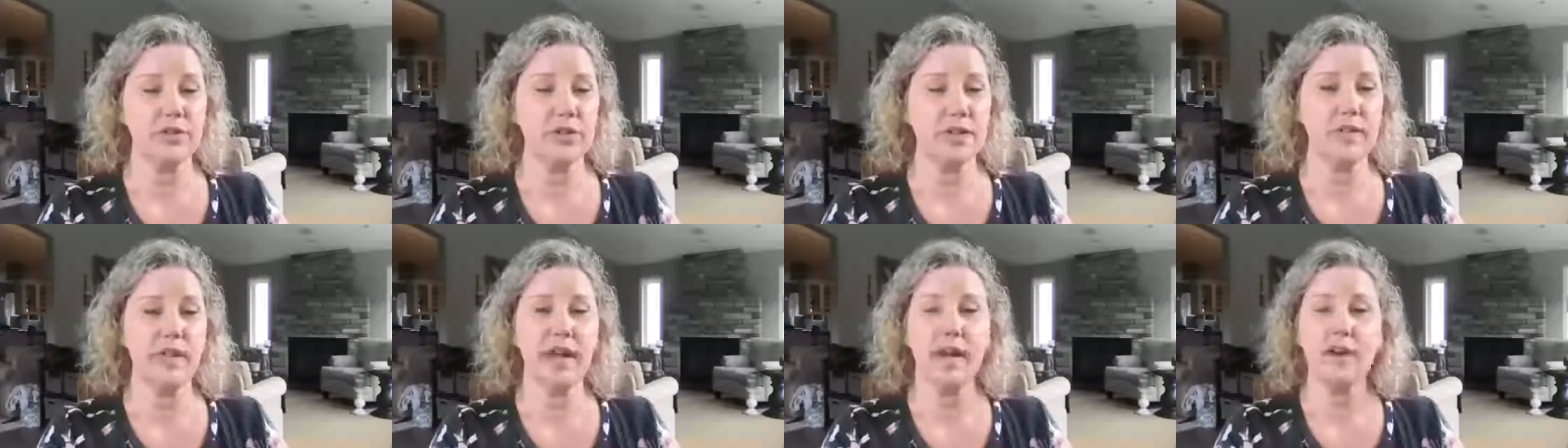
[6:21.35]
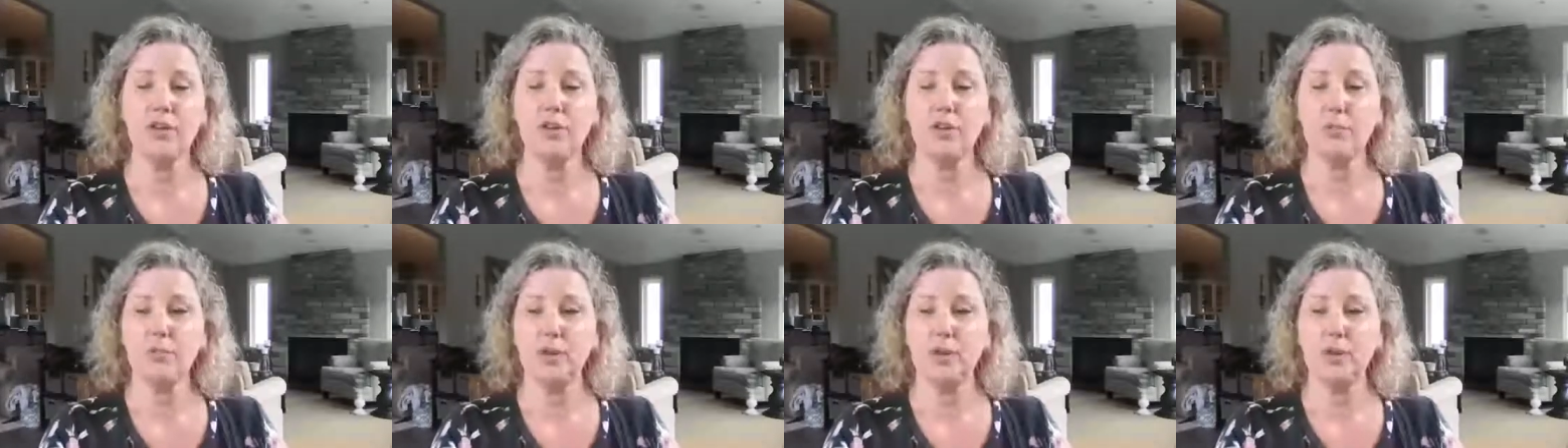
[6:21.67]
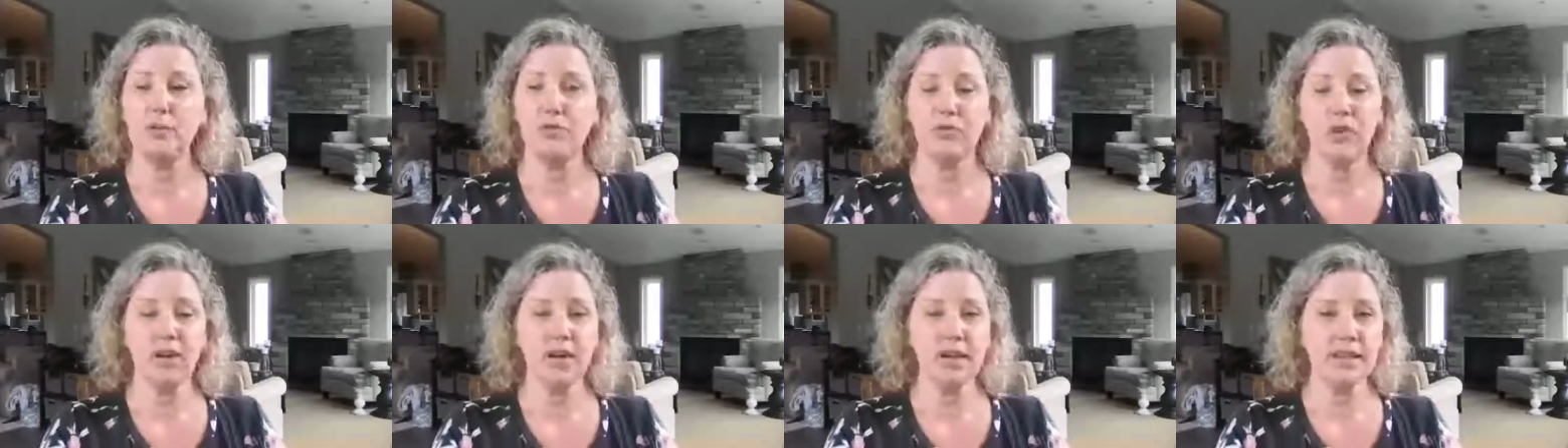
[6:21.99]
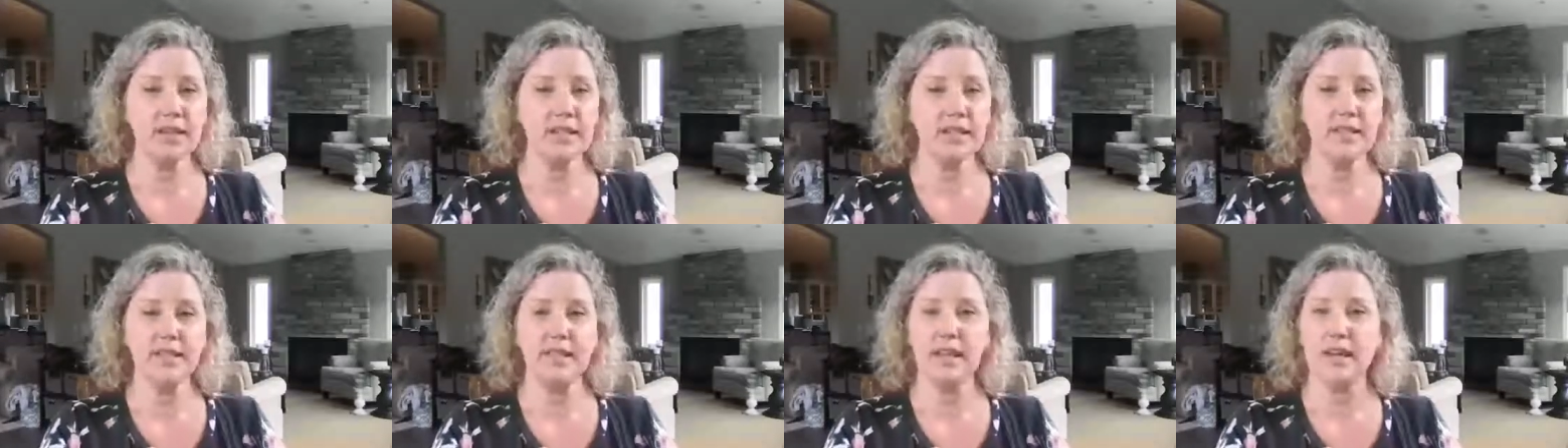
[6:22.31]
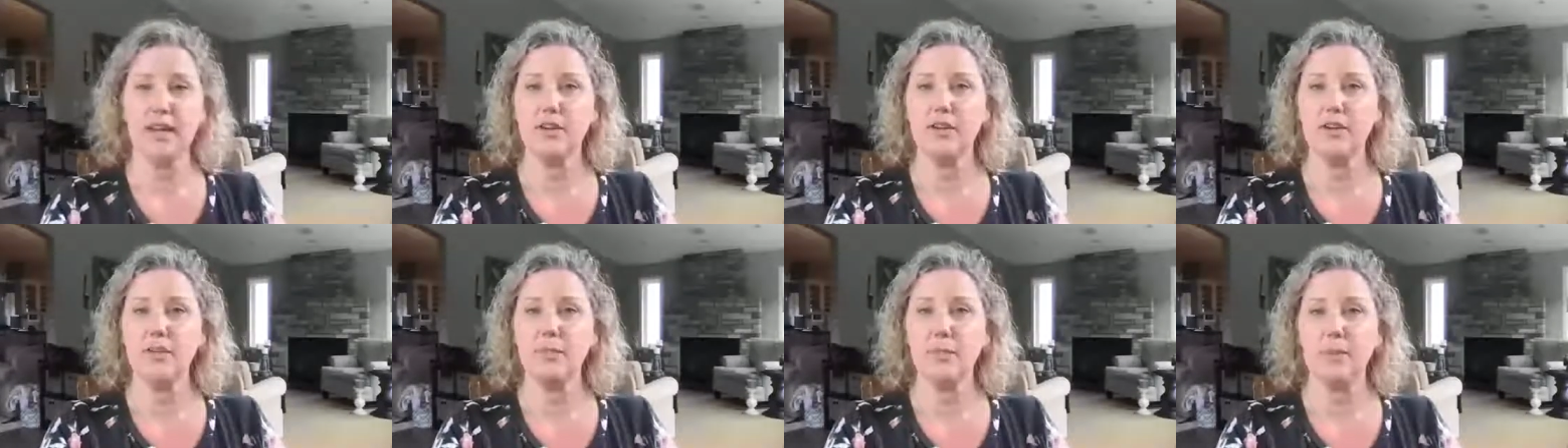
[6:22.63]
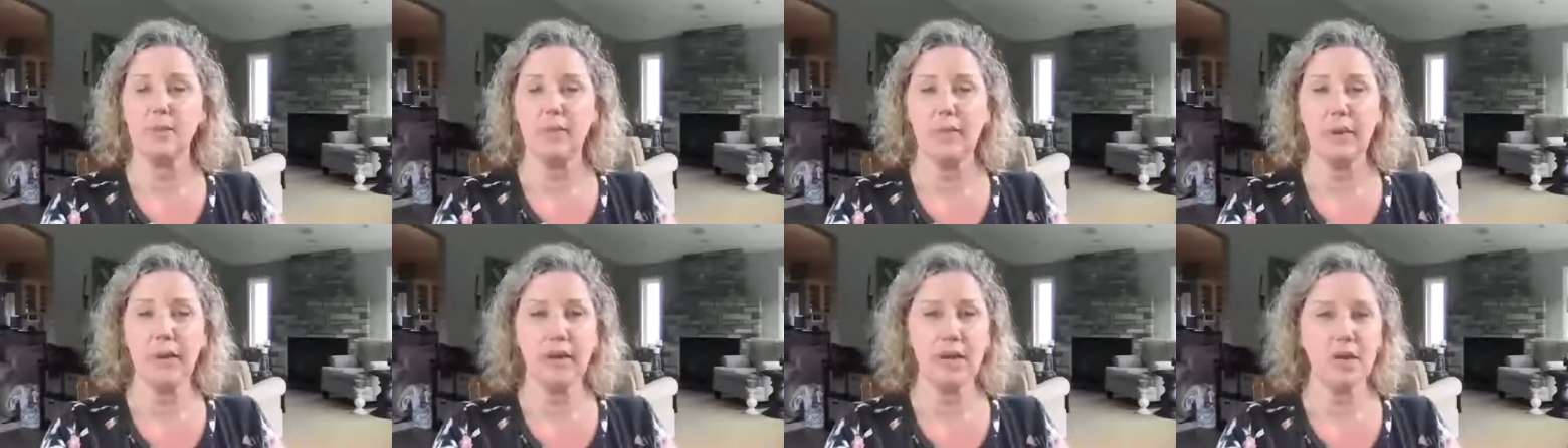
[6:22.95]
and that could be fungus, that could be
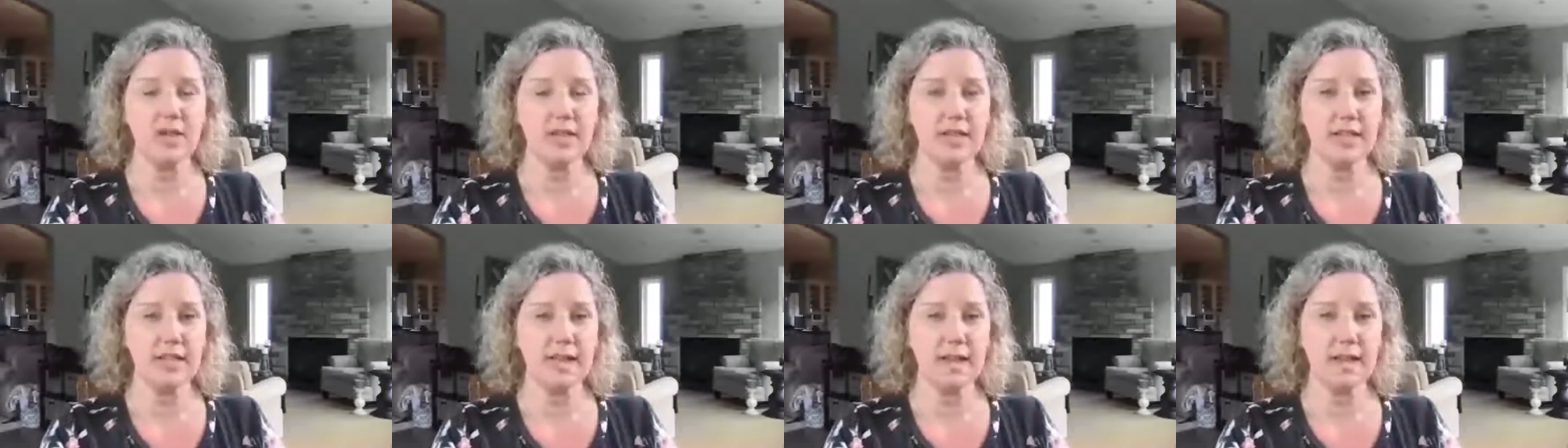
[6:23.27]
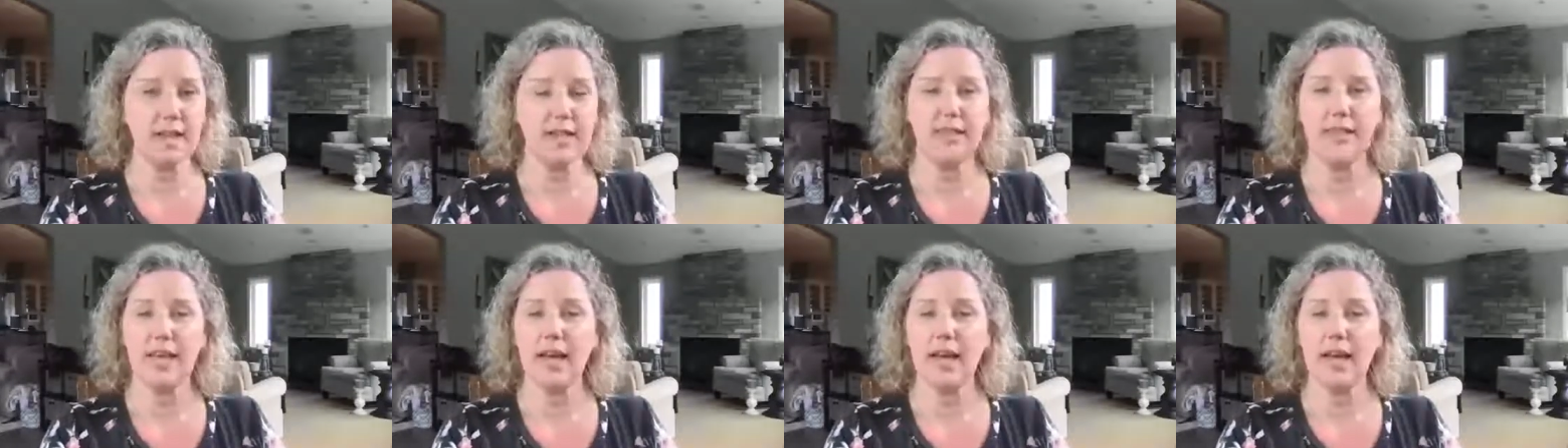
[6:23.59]
parasite,